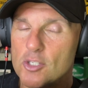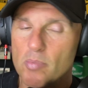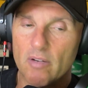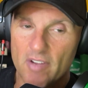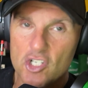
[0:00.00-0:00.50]

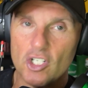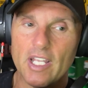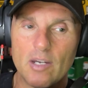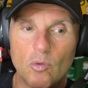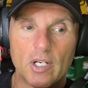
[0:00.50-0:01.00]
but eventually
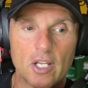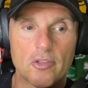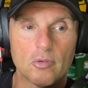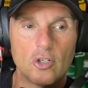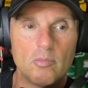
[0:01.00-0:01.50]
it will get
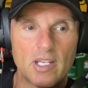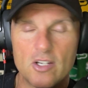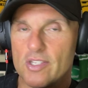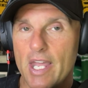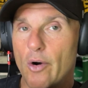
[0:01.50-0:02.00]
through
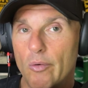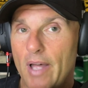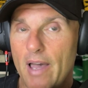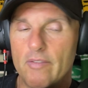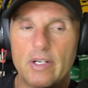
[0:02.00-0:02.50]
because they don't
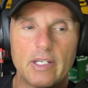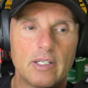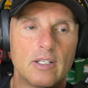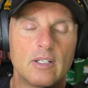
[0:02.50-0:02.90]
have any